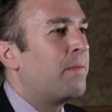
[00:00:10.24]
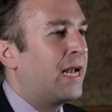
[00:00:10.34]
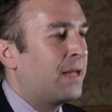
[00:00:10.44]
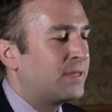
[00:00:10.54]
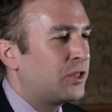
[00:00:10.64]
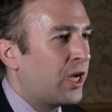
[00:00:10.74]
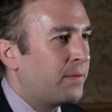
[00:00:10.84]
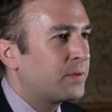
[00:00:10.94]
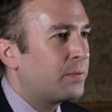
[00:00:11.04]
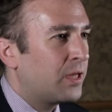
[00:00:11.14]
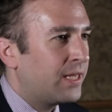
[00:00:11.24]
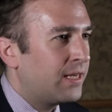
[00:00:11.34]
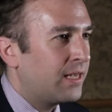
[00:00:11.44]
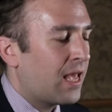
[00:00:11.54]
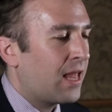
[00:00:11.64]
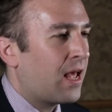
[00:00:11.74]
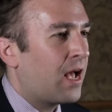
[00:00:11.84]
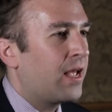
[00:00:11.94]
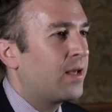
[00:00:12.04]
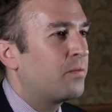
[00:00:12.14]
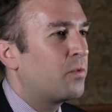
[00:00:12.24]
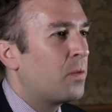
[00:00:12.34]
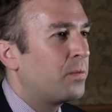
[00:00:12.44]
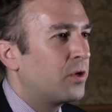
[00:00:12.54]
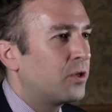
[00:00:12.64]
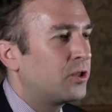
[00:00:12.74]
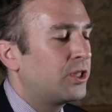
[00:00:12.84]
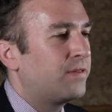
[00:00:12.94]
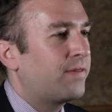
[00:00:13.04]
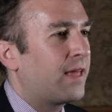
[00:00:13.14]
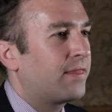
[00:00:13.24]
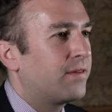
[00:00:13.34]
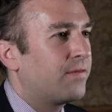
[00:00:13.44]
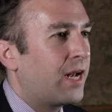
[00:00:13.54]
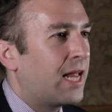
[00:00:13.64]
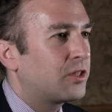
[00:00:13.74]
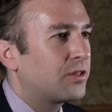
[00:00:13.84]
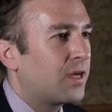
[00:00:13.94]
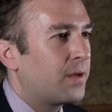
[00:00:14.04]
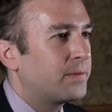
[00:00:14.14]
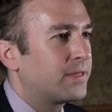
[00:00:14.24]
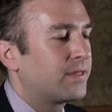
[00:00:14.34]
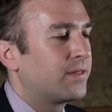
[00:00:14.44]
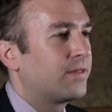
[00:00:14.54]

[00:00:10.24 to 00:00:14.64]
My name is James Politi, and I am Rome Bureau Chief at the Financial Times.